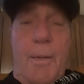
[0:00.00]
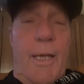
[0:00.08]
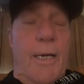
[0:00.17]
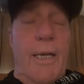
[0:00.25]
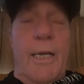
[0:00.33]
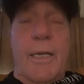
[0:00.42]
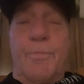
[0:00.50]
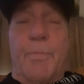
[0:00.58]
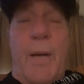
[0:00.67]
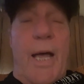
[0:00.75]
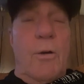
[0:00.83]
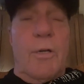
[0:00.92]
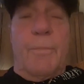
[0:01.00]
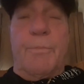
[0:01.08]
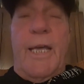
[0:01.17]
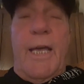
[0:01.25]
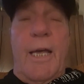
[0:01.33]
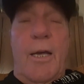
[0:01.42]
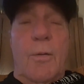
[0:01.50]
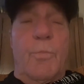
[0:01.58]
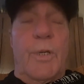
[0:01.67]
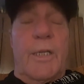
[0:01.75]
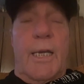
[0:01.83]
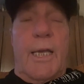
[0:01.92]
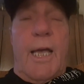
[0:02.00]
and he could pound them down, but the,